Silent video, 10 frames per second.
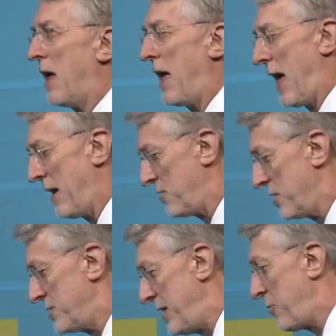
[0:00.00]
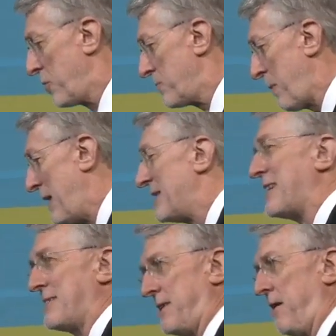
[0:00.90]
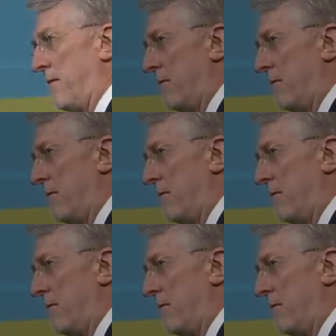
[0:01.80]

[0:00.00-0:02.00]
and secret by necessity.